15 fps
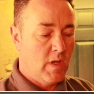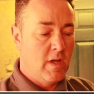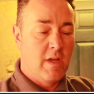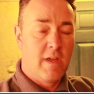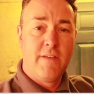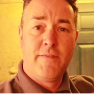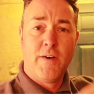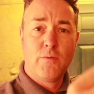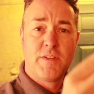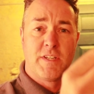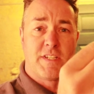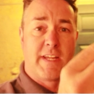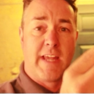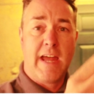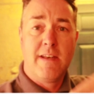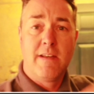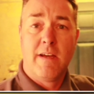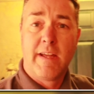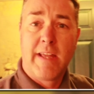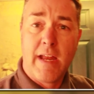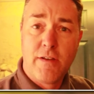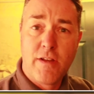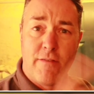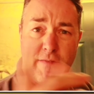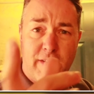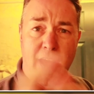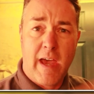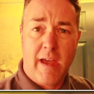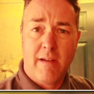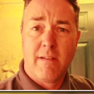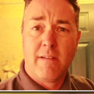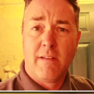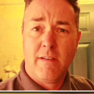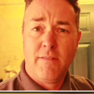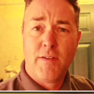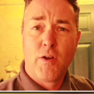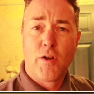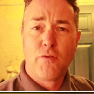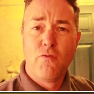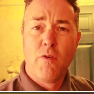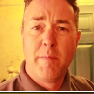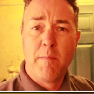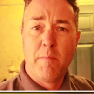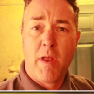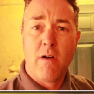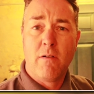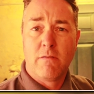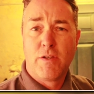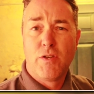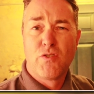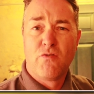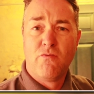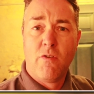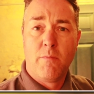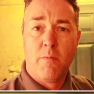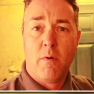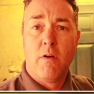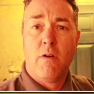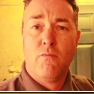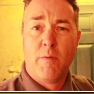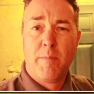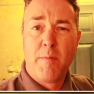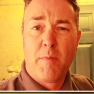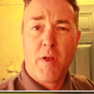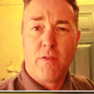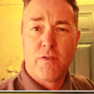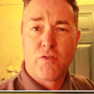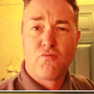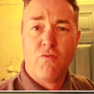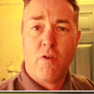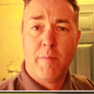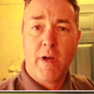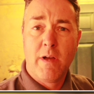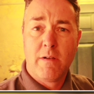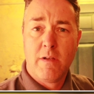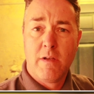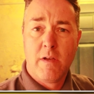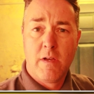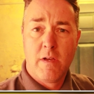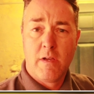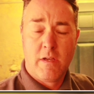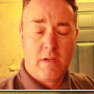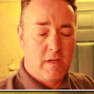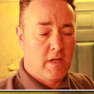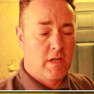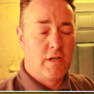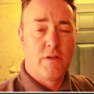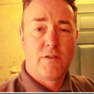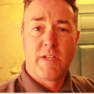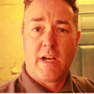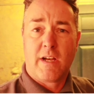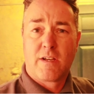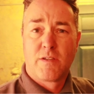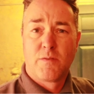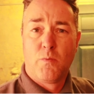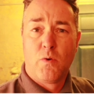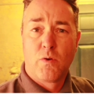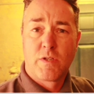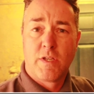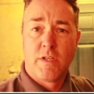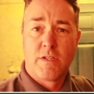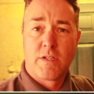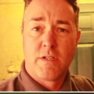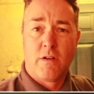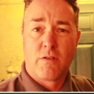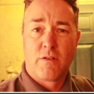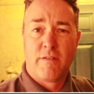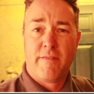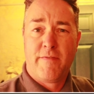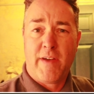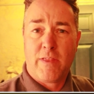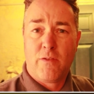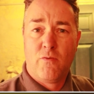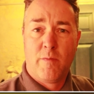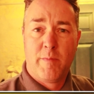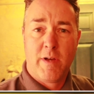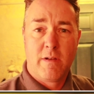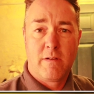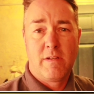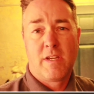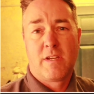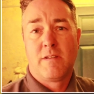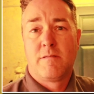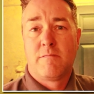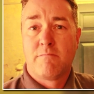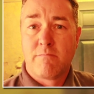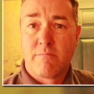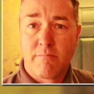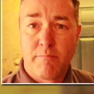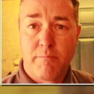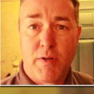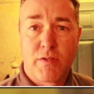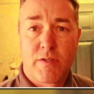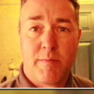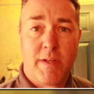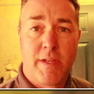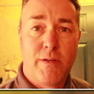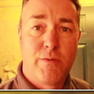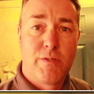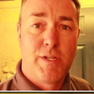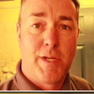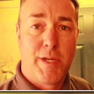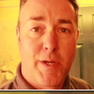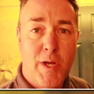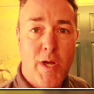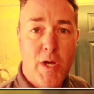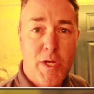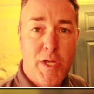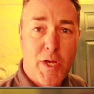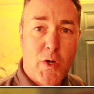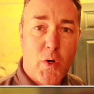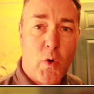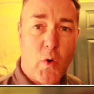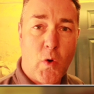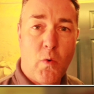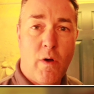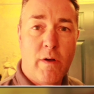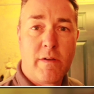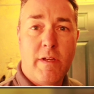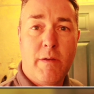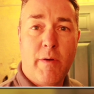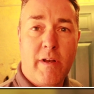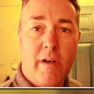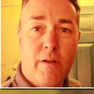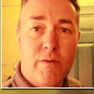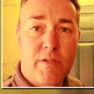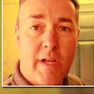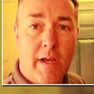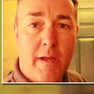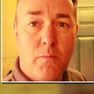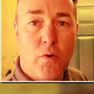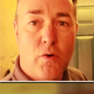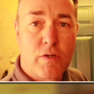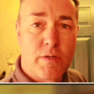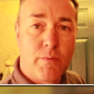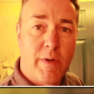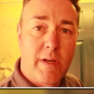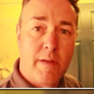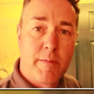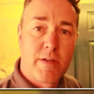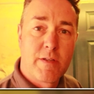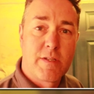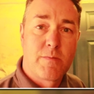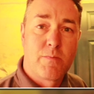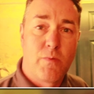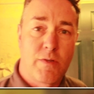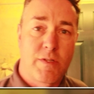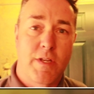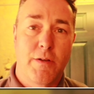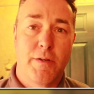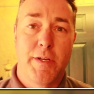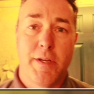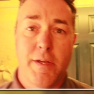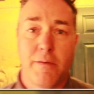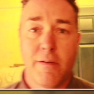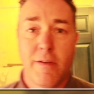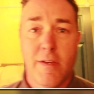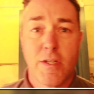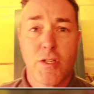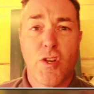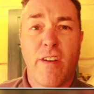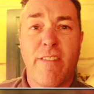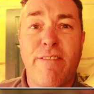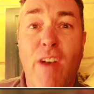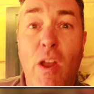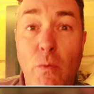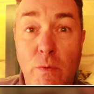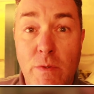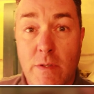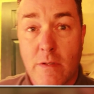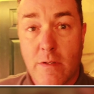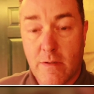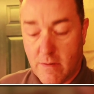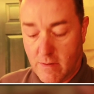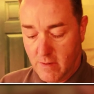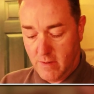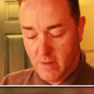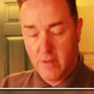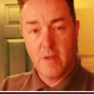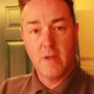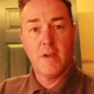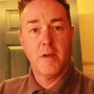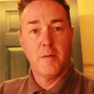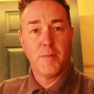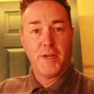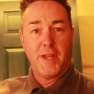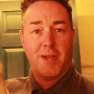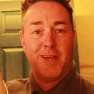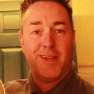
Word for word: You fold this again. Again, don't forget, if you've got a rubbing block, use a, rub a rubbing block that's rubber. You can use that because water's not going to affect the rubber. You could possibly use your, your cork one. You won't lose that in water, will you? Because what's it going to do? It's going to float. But no,